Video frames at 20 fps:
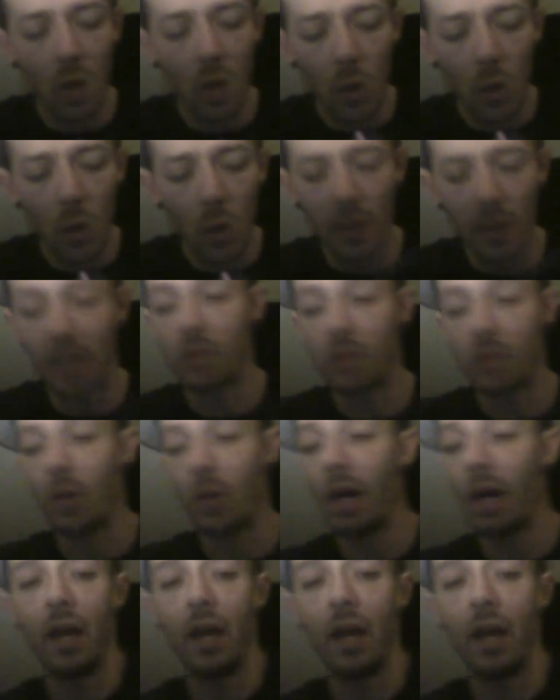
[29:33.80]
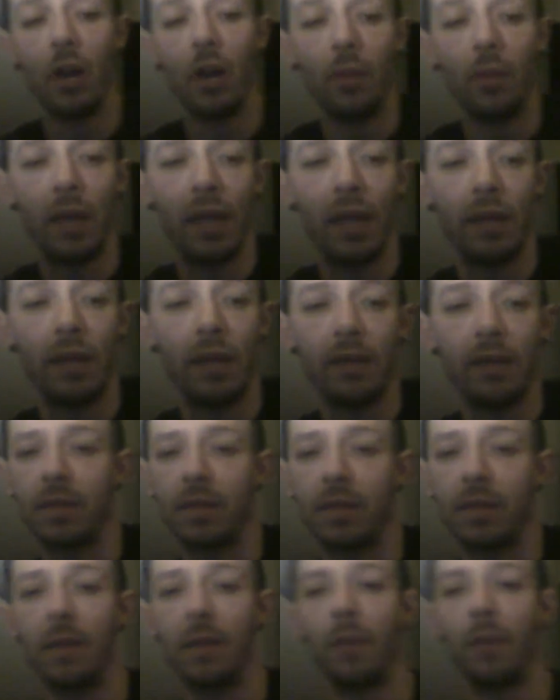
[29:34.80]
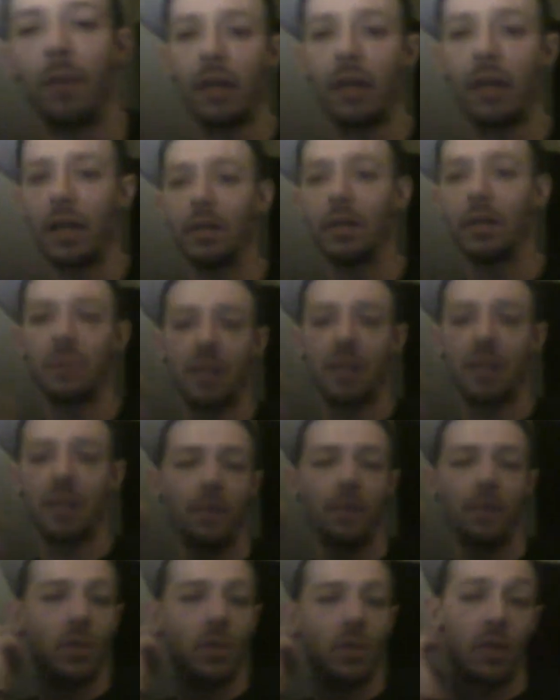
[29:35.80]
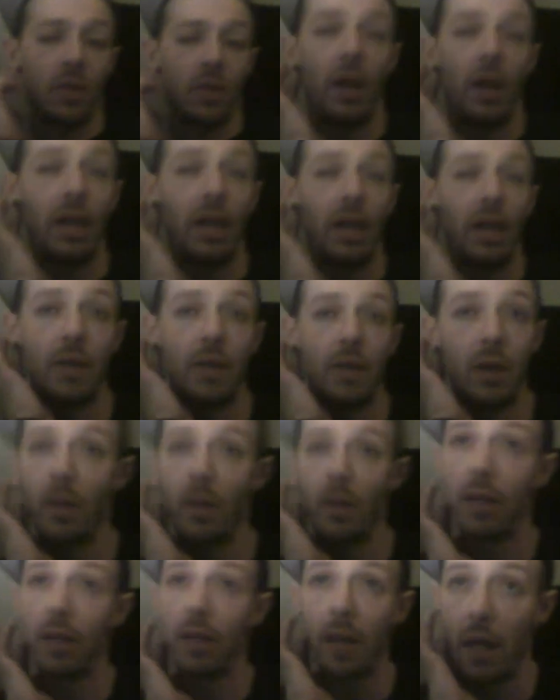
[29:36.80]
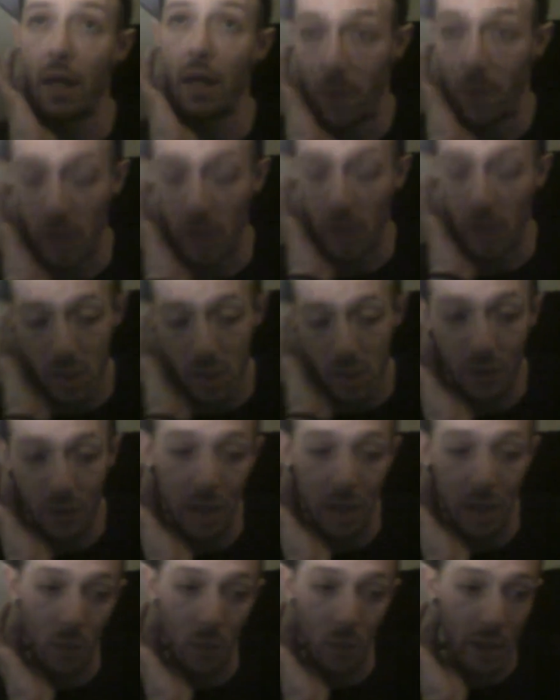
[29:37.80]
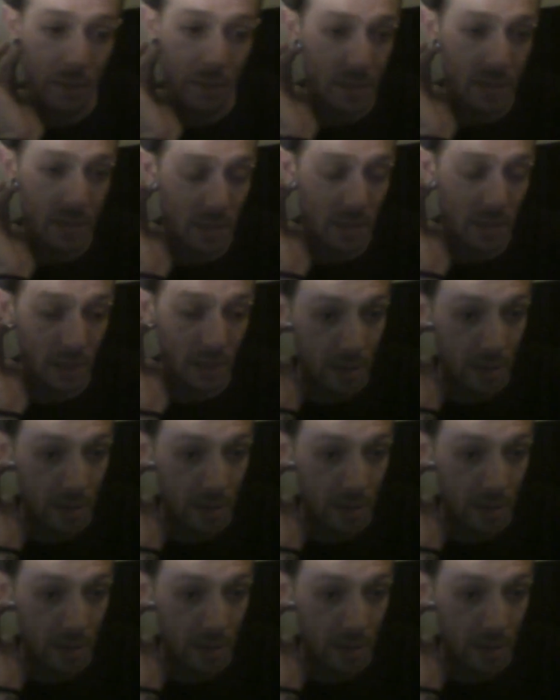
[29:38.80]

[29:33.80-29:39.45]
That's why I hope, man, somebody comes up with a way to do it and builds a fucking website